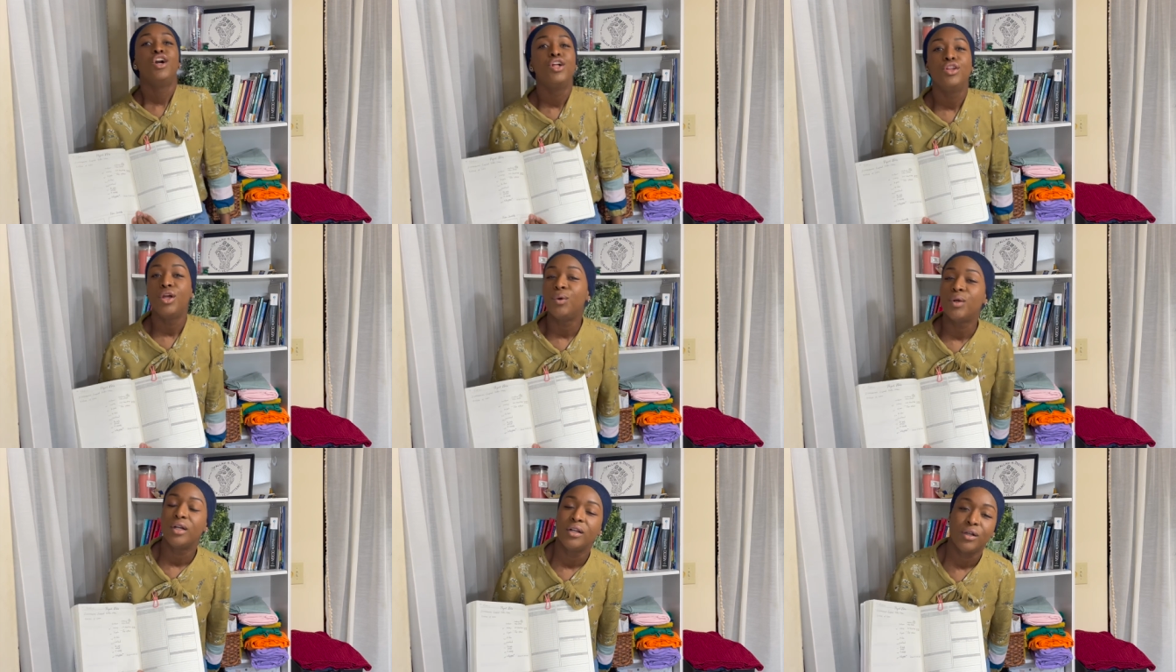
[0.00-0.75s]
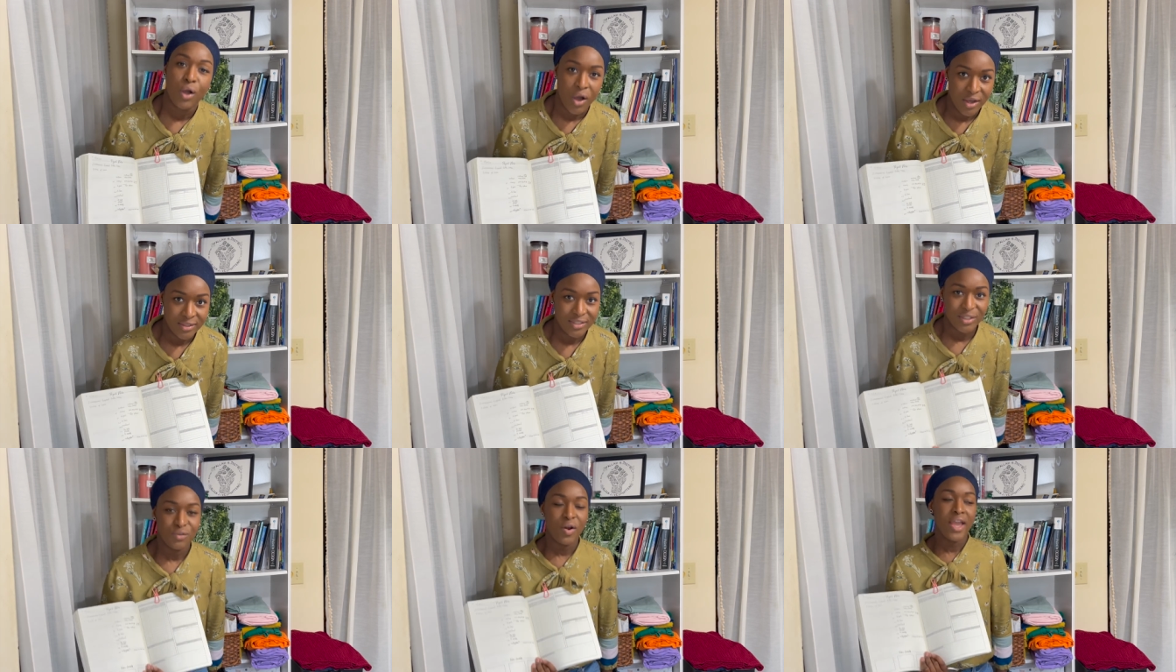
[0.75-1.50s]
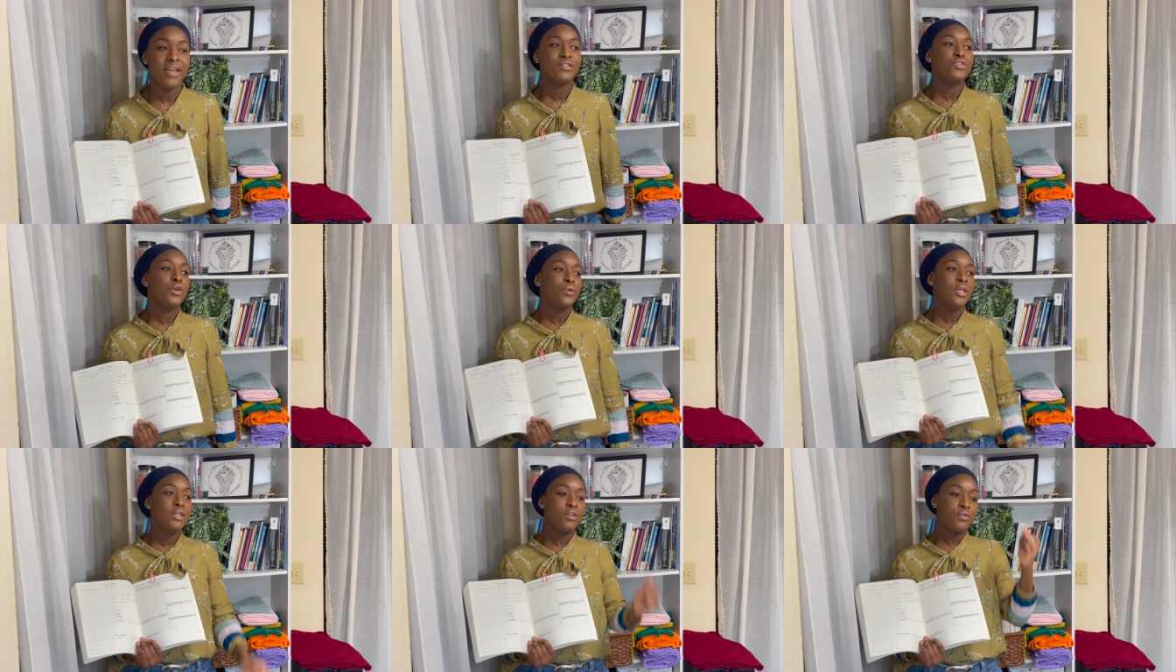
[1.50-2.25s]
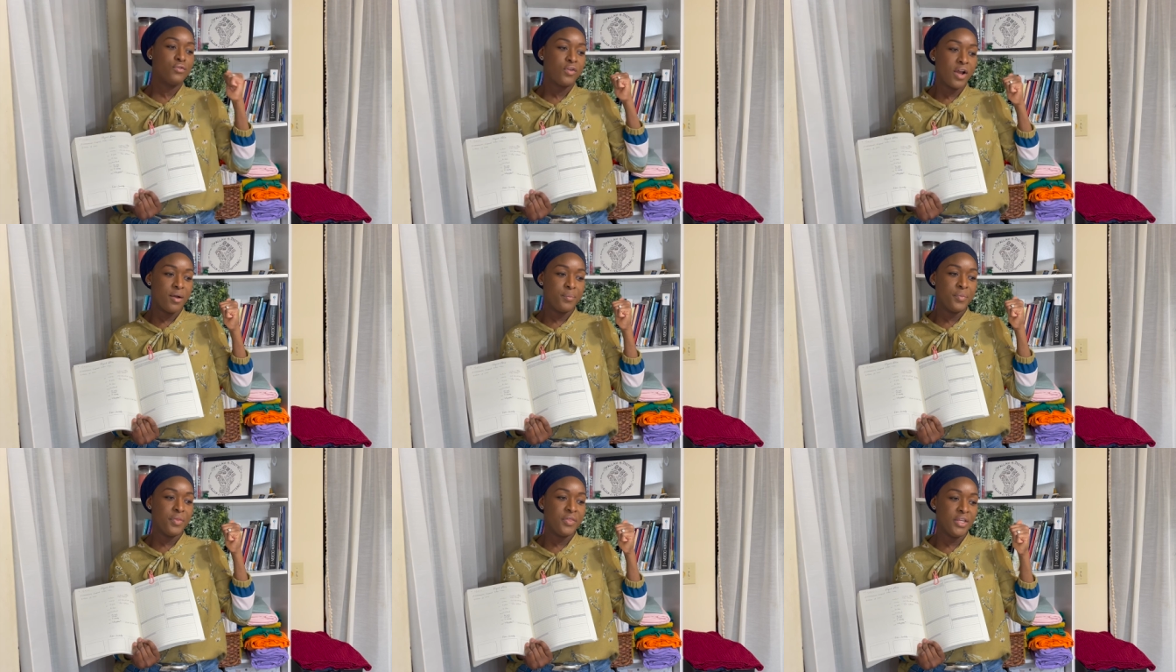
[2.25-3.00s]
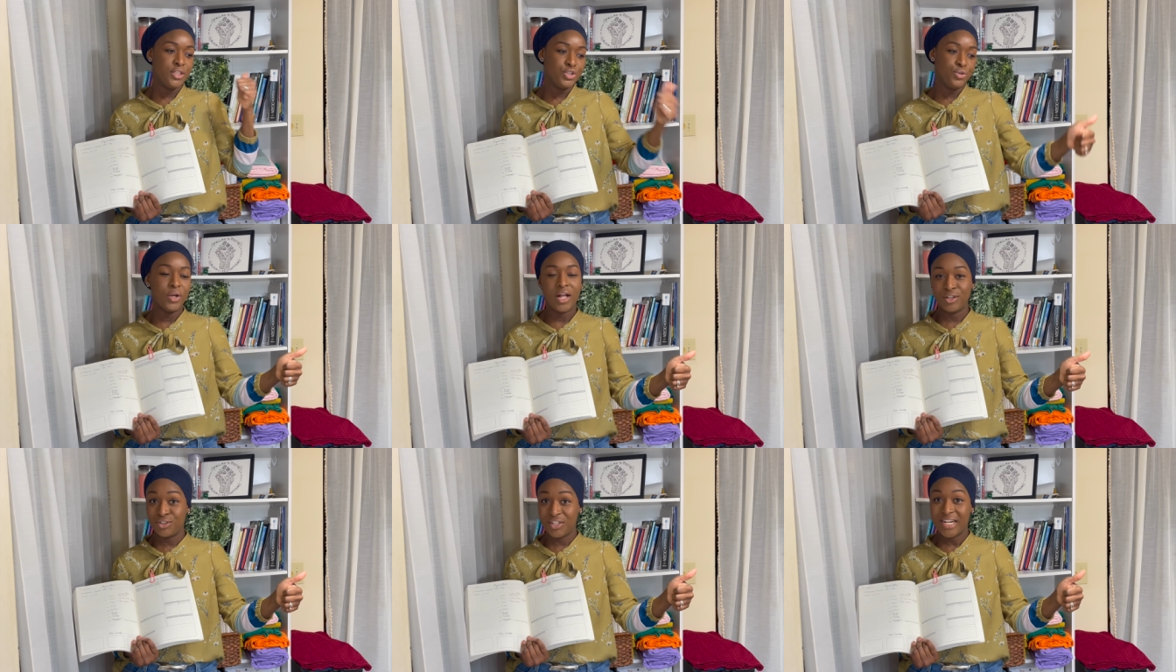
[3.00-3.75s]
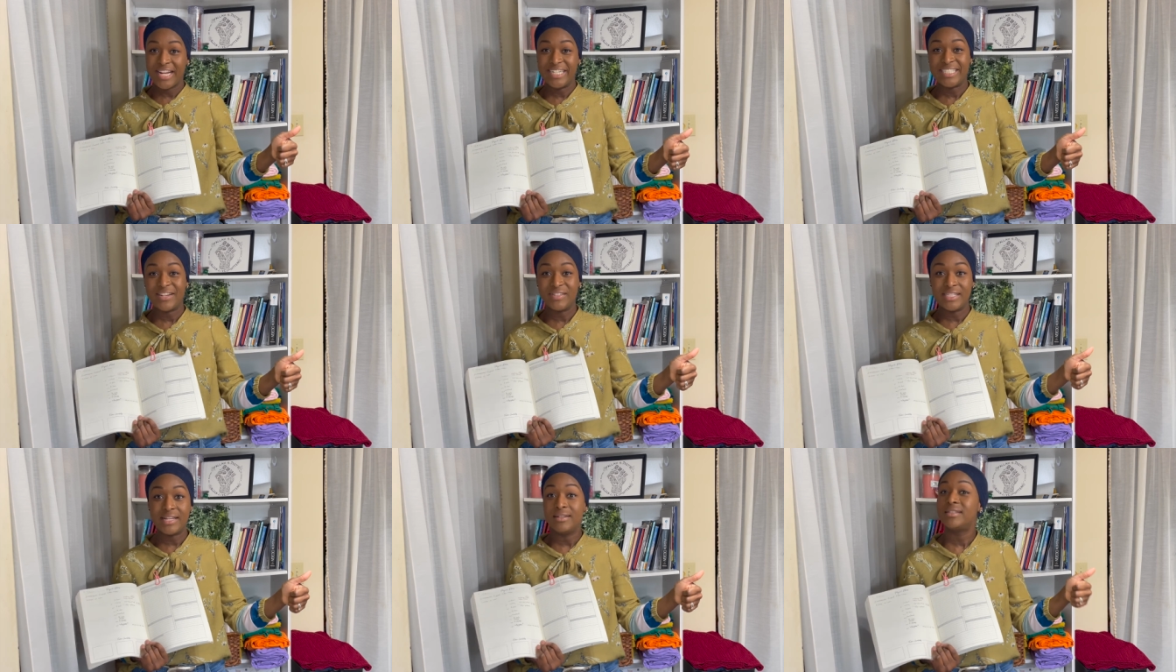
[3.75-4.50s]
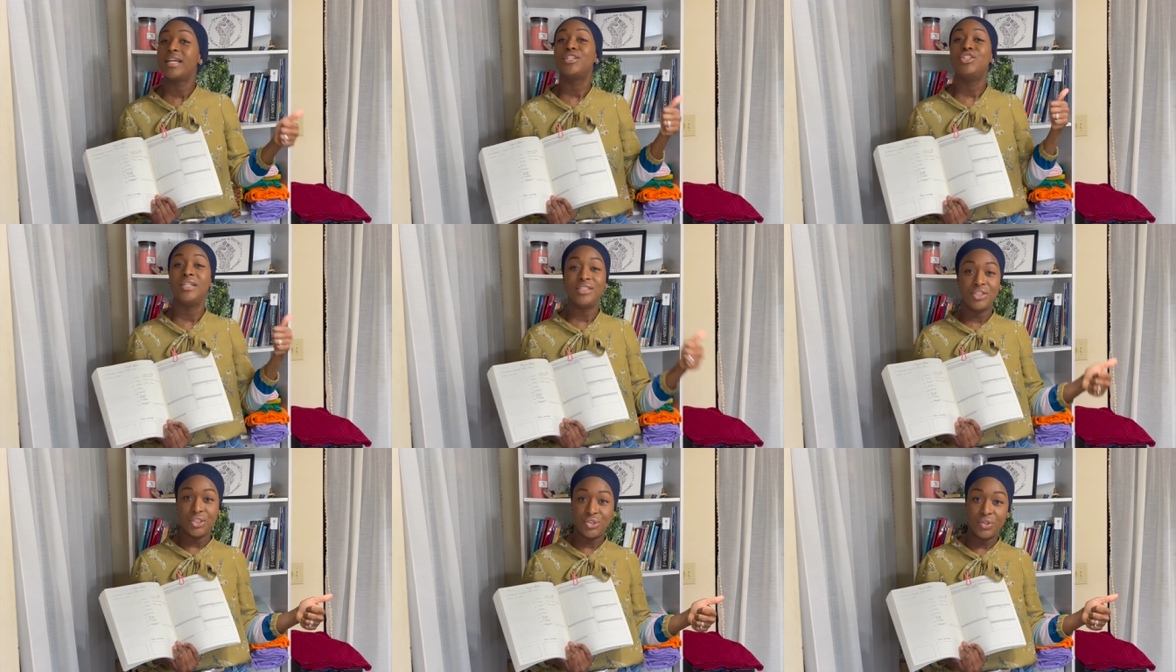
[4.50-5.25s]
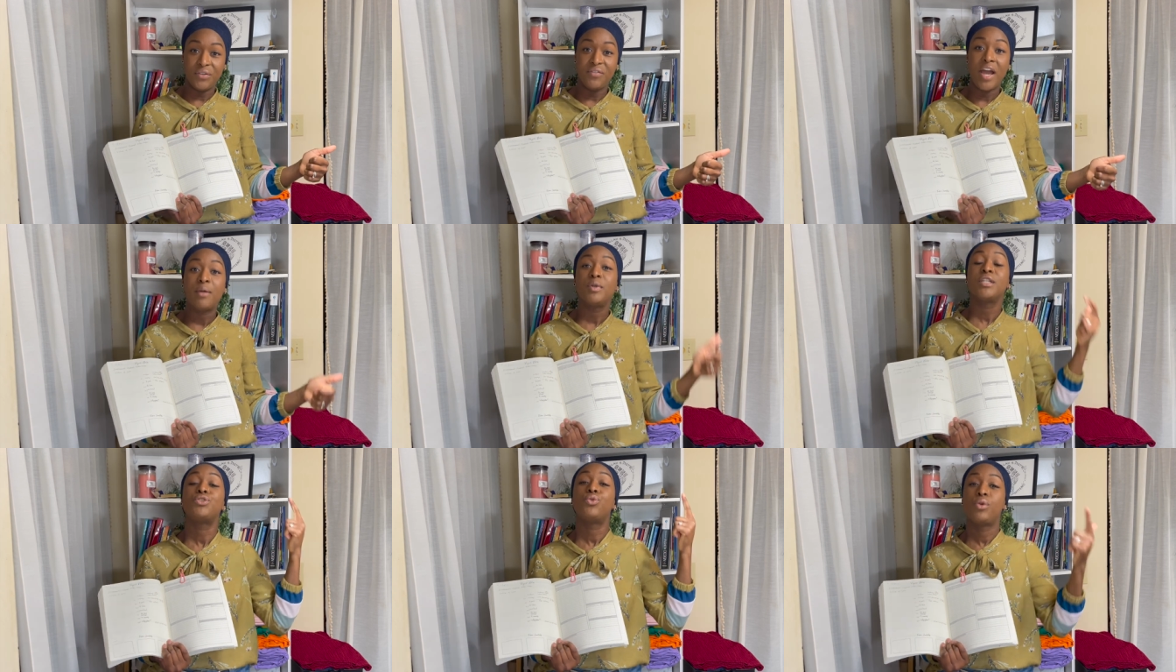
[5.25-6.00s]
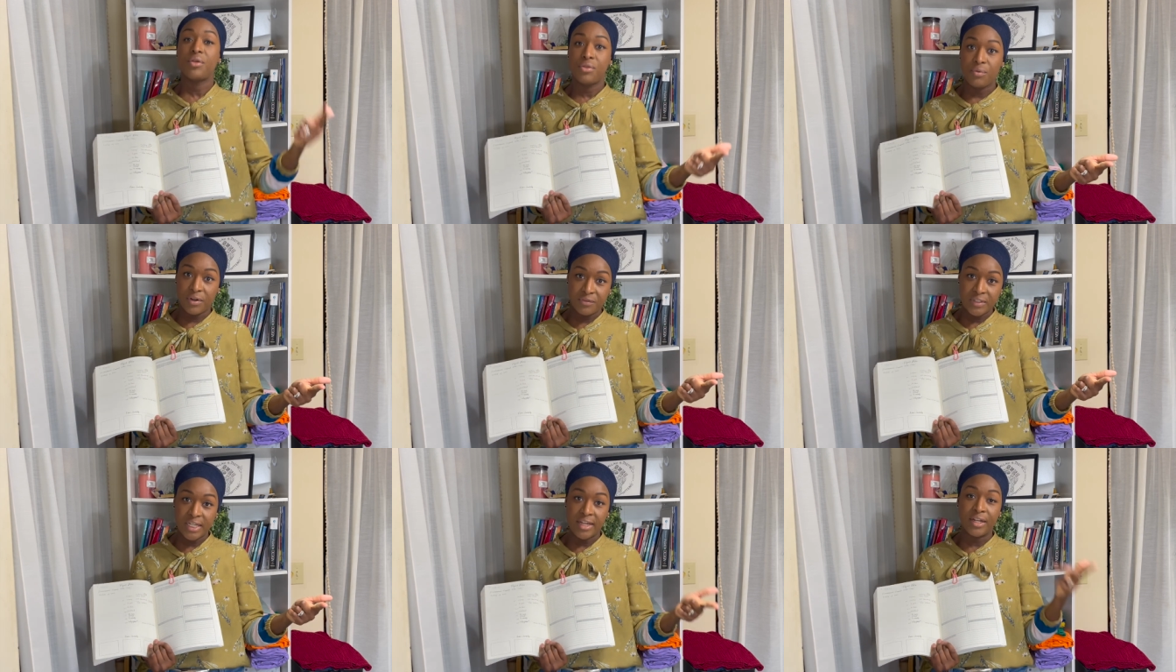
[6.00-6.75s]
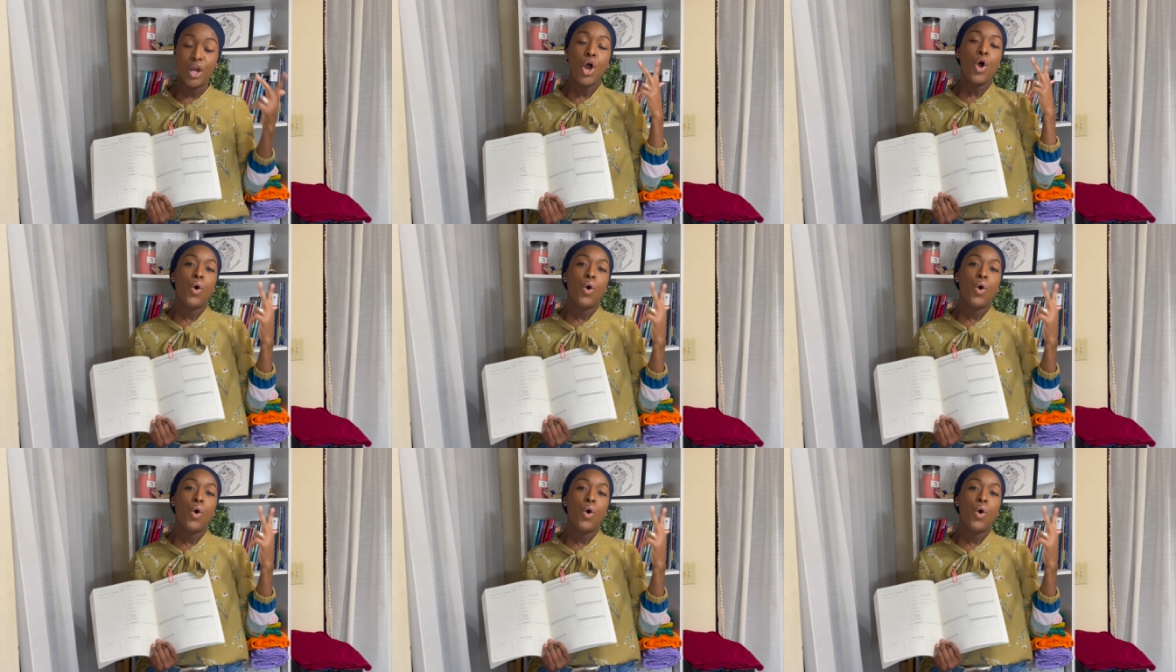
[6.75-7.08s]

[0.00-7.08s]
lower cost, right? So either from the $2.97 section at G Street Fabrics or thrifted